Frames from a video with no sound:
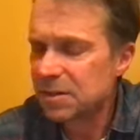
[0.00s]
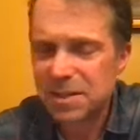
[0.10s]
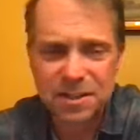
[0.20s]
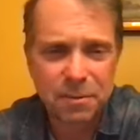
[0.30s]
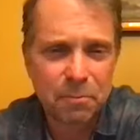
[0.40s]

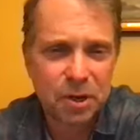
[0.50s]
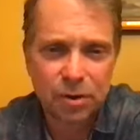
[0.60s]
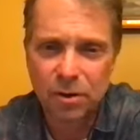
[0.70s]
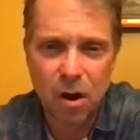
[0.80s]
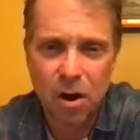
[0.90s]
such a
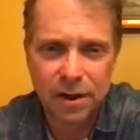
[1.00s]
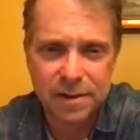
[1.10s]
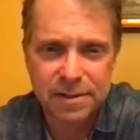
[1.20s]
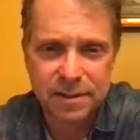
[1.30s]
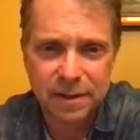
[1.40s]
pure
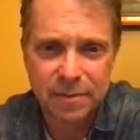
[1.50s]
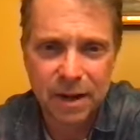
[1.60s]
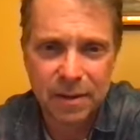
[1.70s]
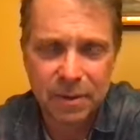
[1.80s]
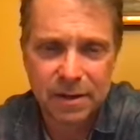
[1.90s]
artist, in
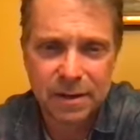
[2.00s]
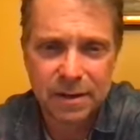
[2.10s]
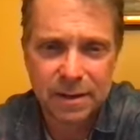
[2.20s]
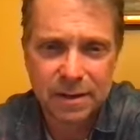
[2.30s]
my opinion.